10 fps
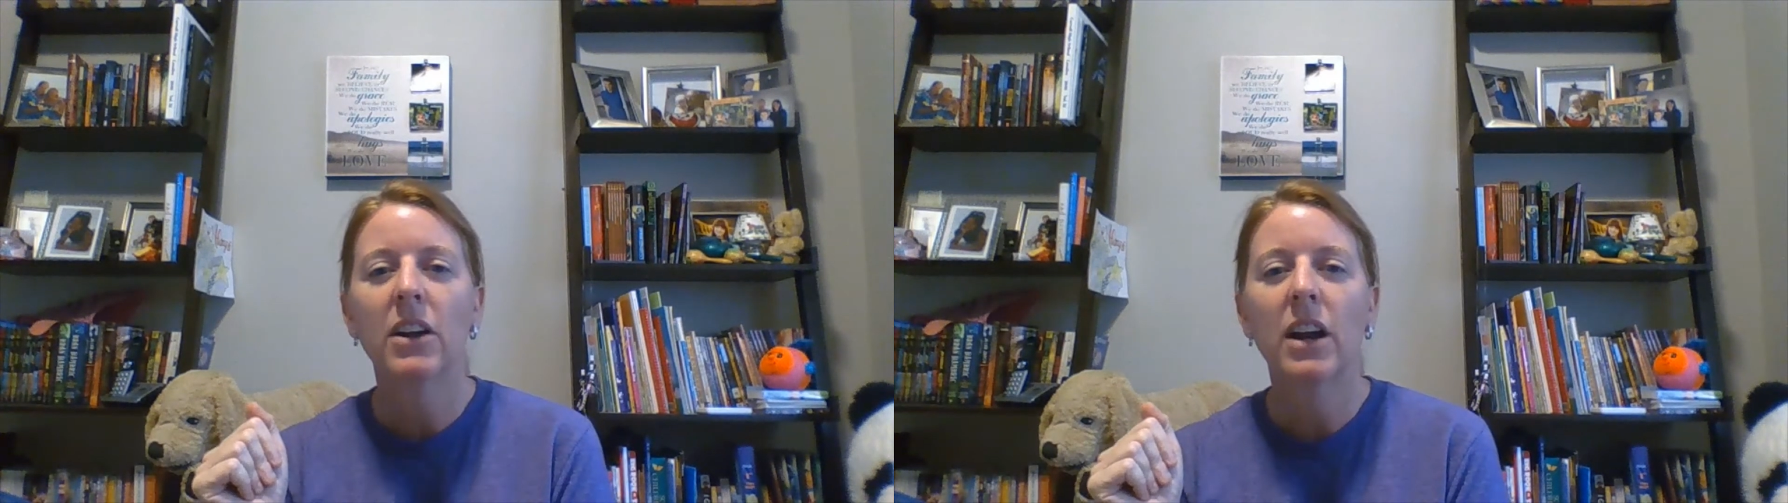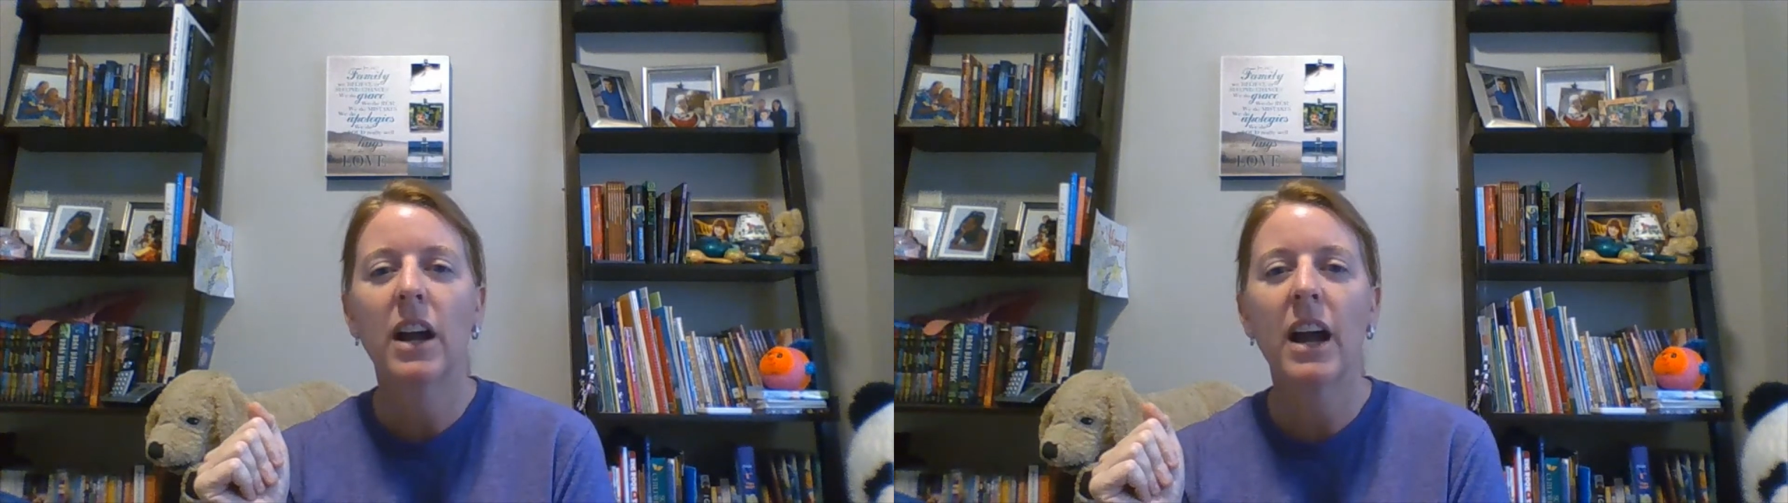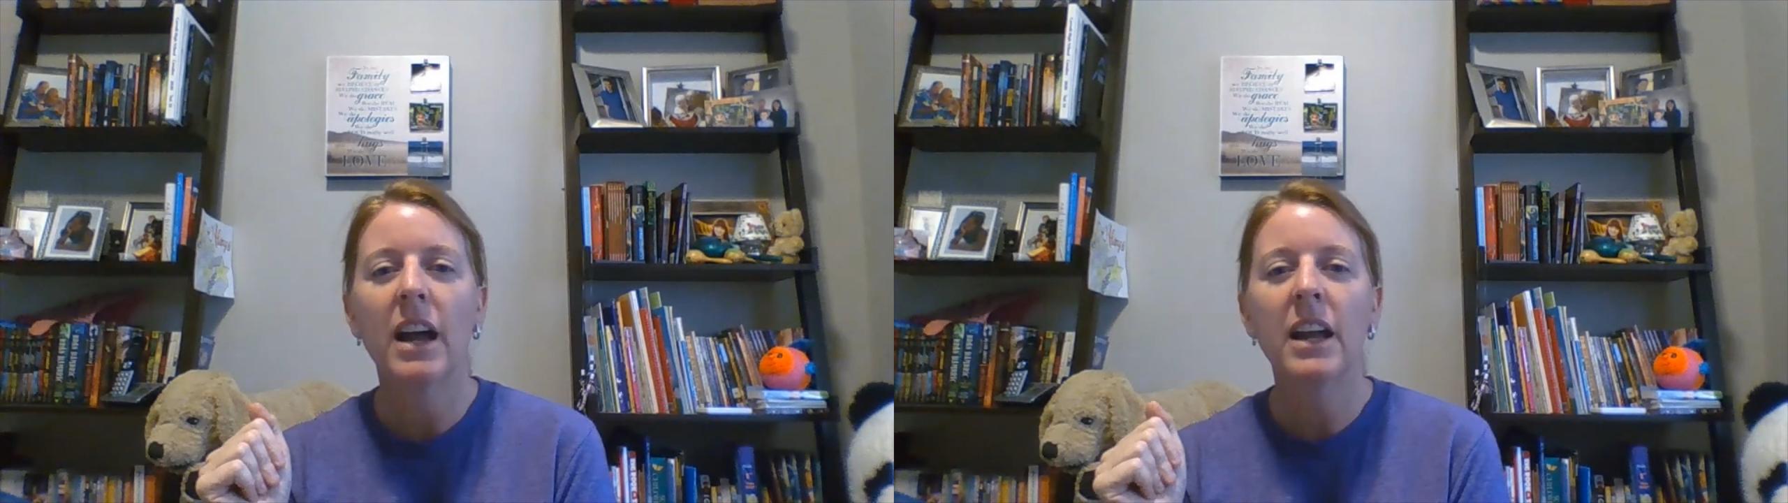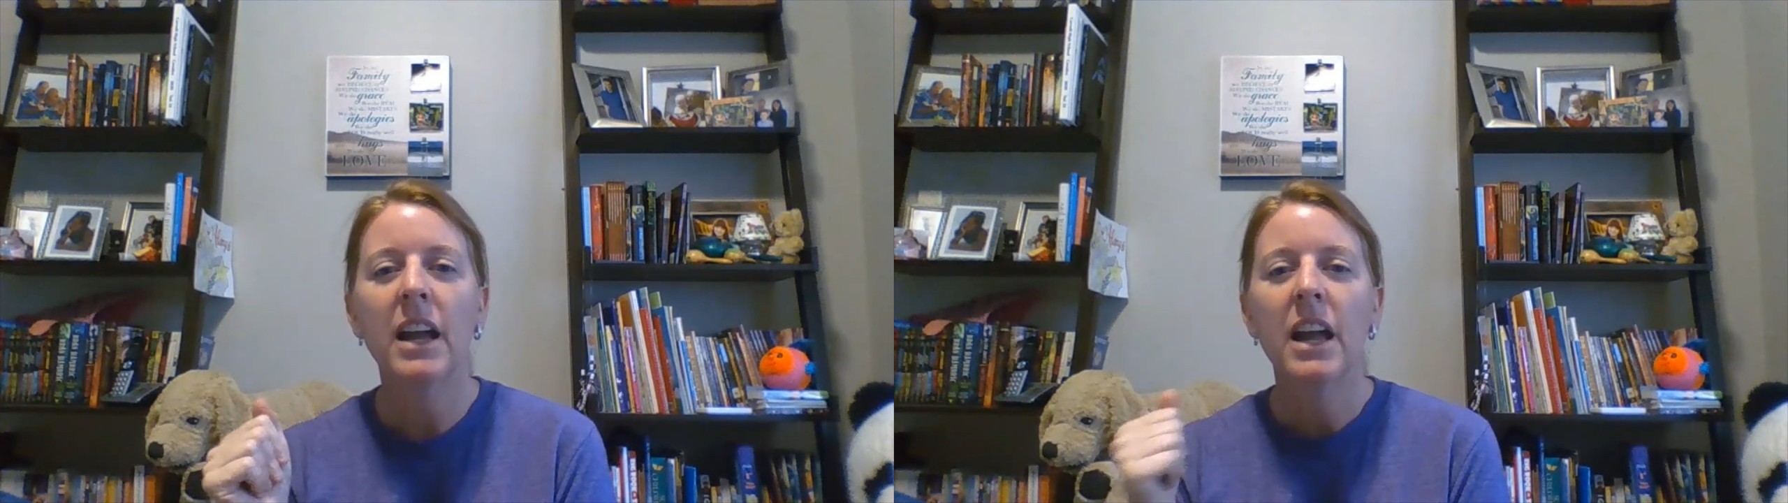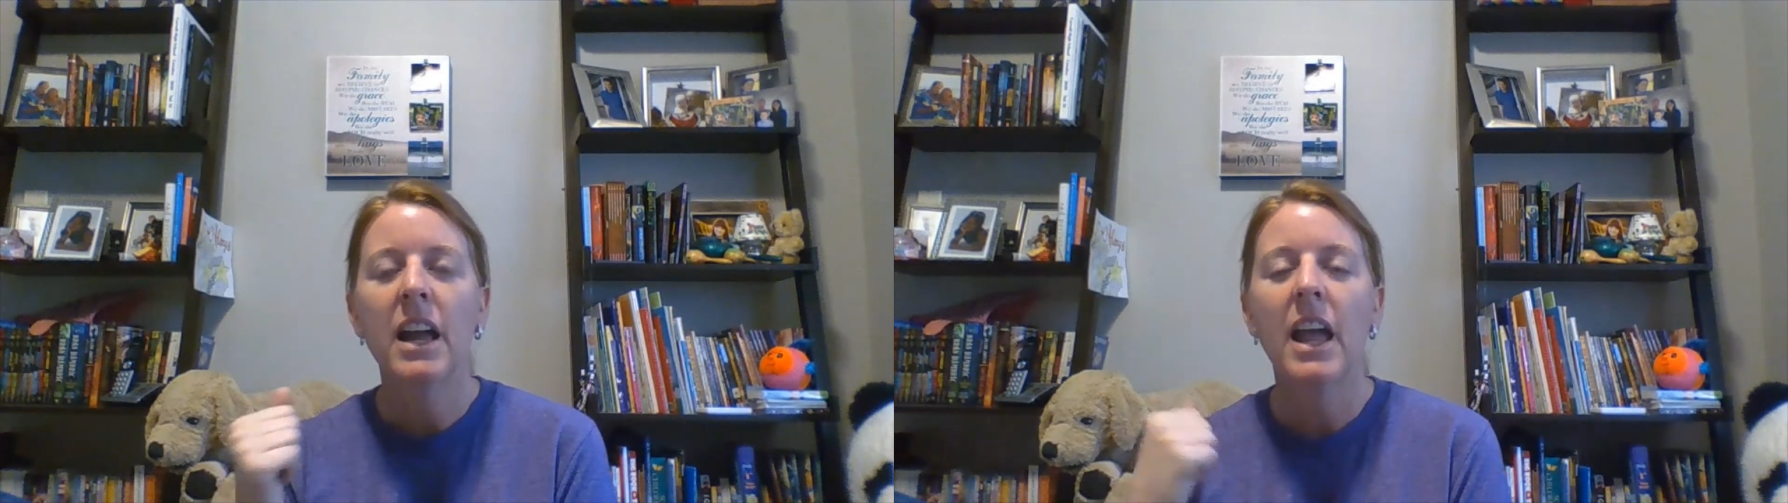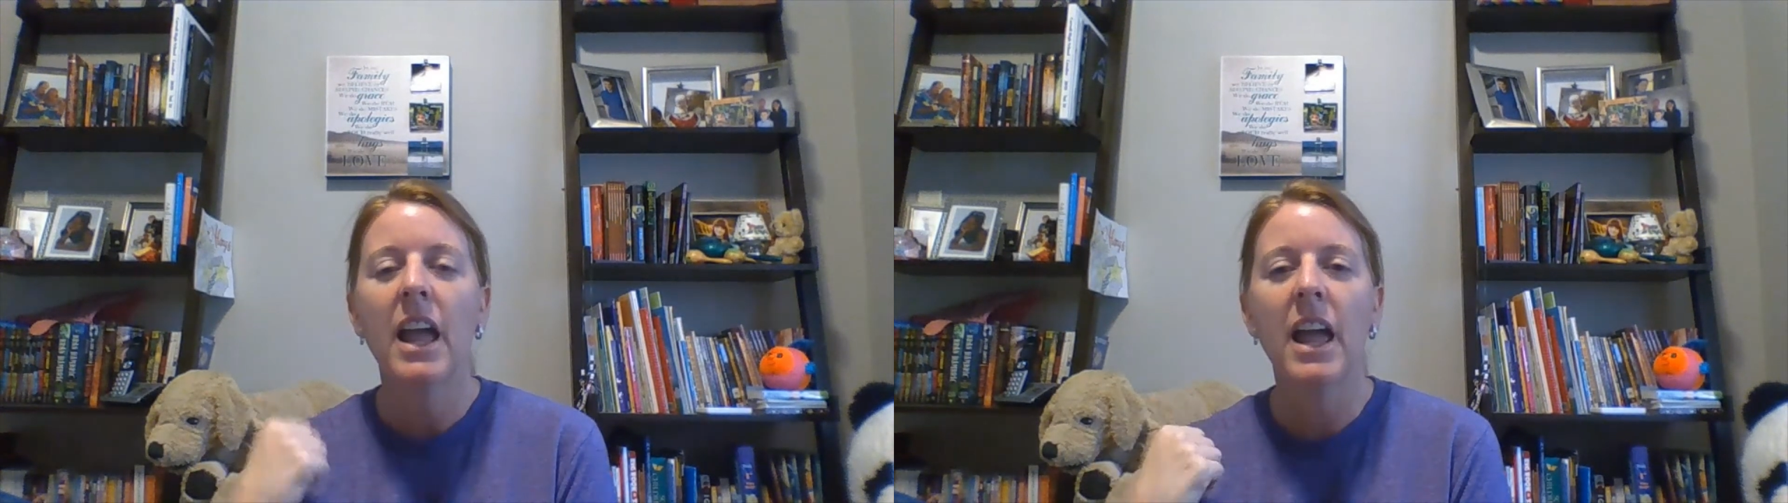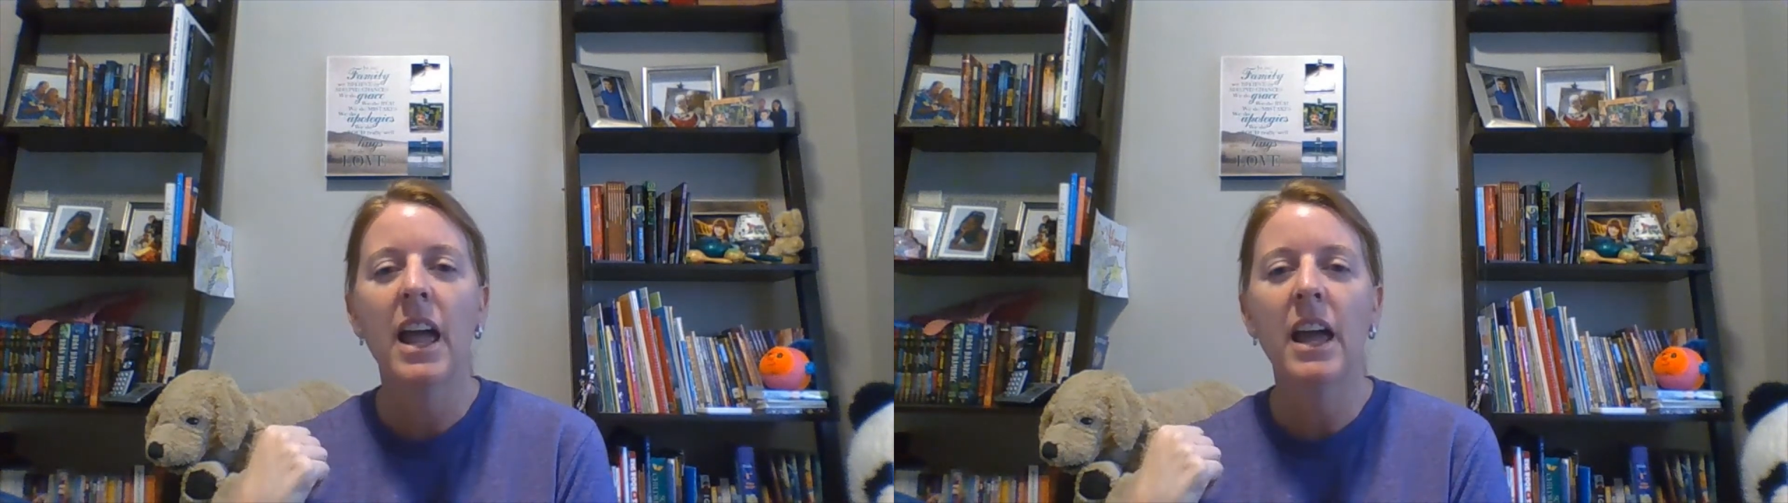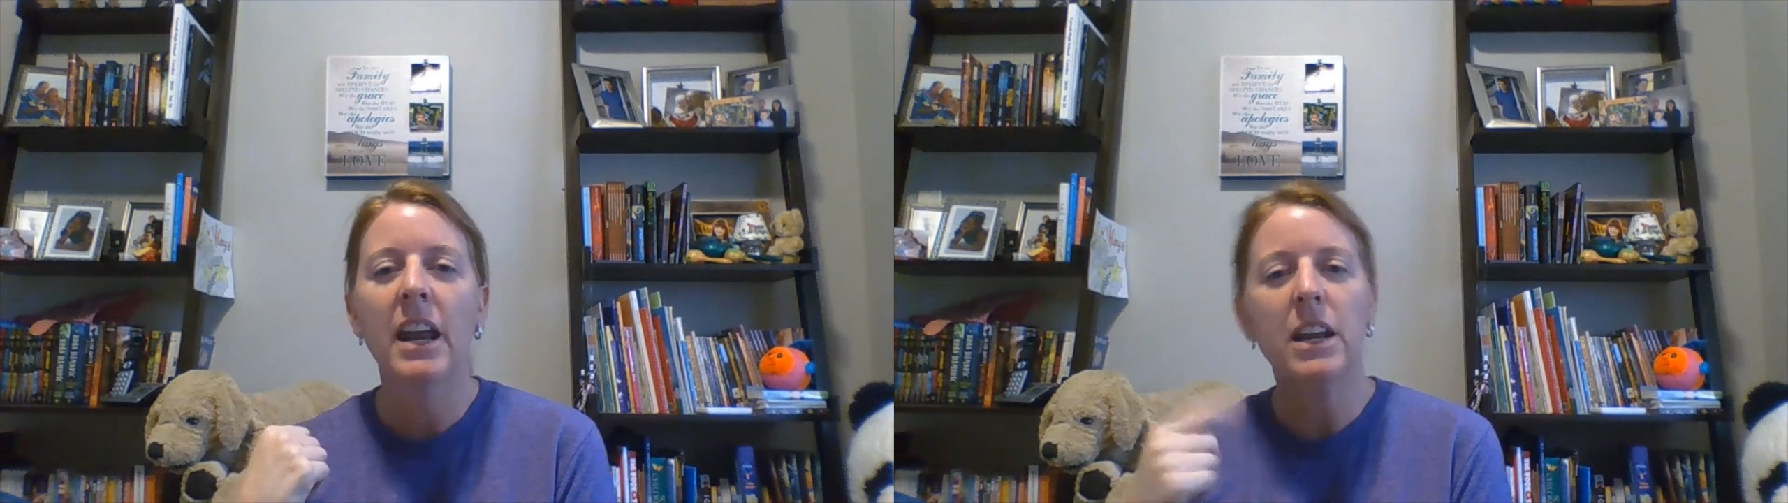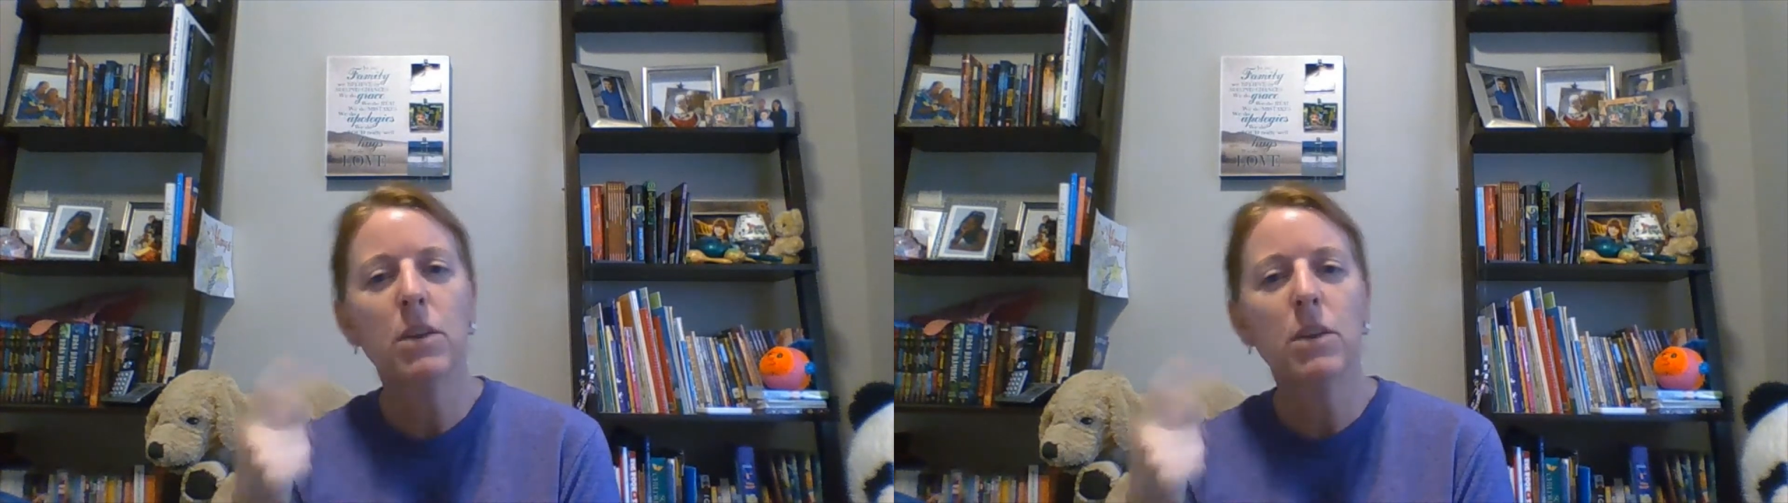Okay? And I hear